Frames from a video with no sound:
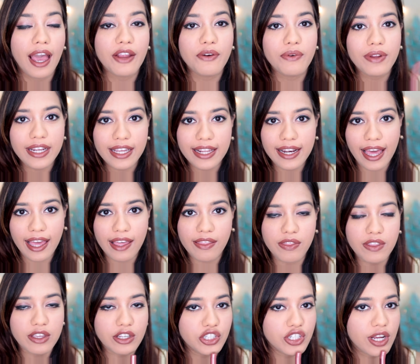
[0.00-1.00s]
I really
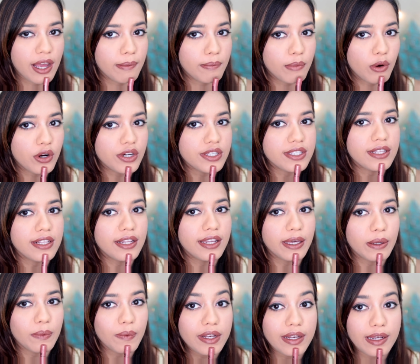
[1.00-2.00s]
like the Chambor's
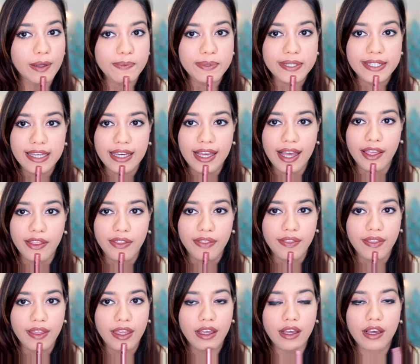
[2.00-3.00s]
liquid lipstick. I
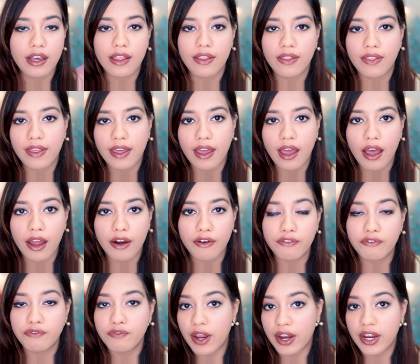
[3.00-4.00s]
think they
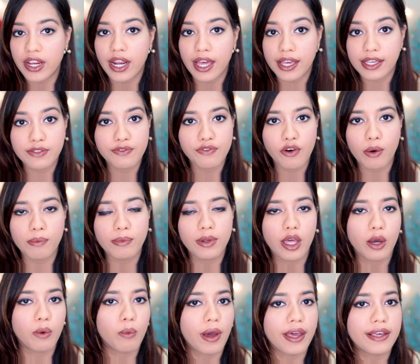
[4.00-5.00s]
are very nice
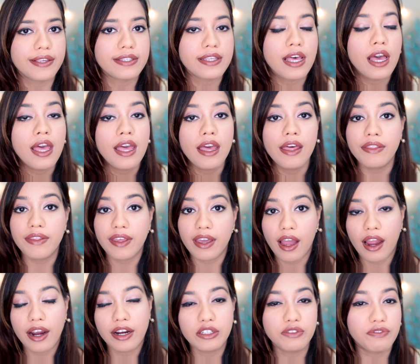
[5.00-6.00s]
formula wise.
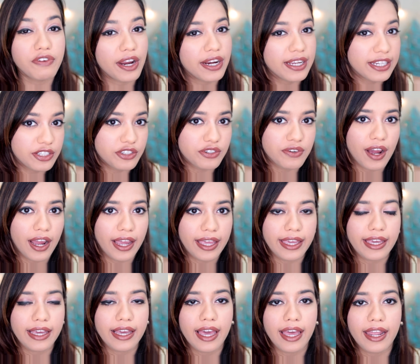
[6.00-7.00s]
They aren't very
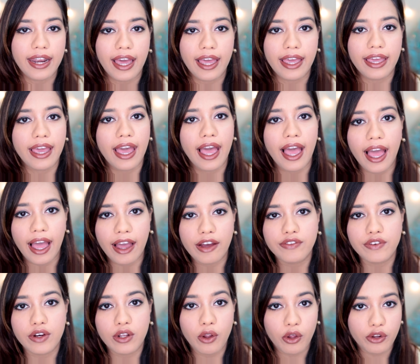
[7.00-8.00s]
drying and I
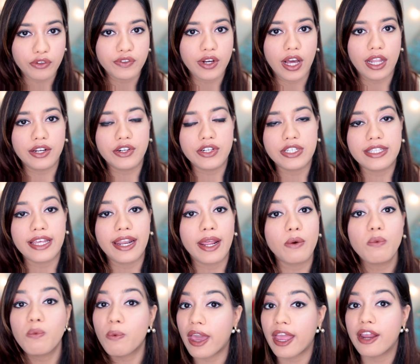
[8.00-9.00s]
have a lot of colors that
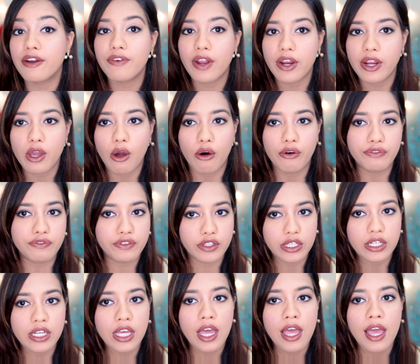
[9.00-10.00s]
I wear very
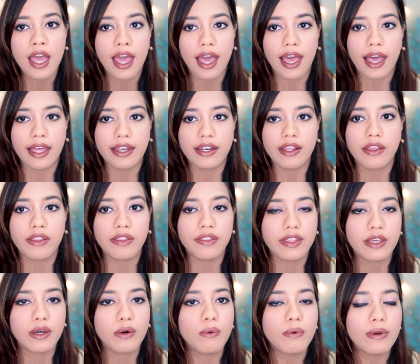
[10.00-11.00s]
often. And
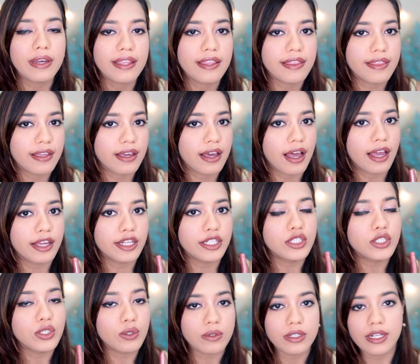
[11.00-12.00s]
the only thing
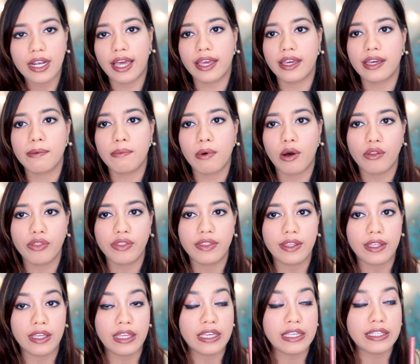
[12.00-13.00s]
I don't like about
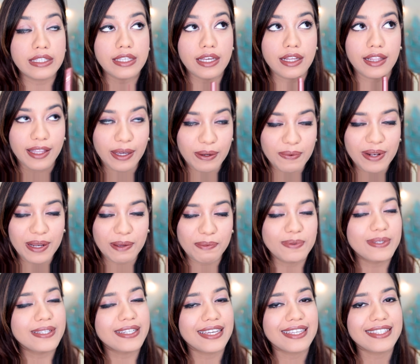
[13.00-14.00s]
these liquid
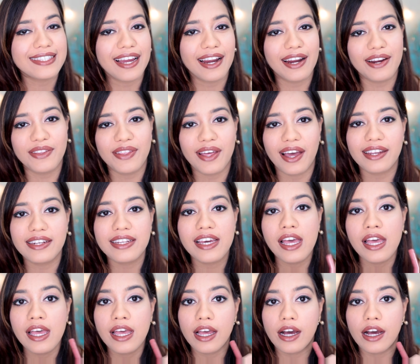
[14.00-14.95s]
lipsticks are that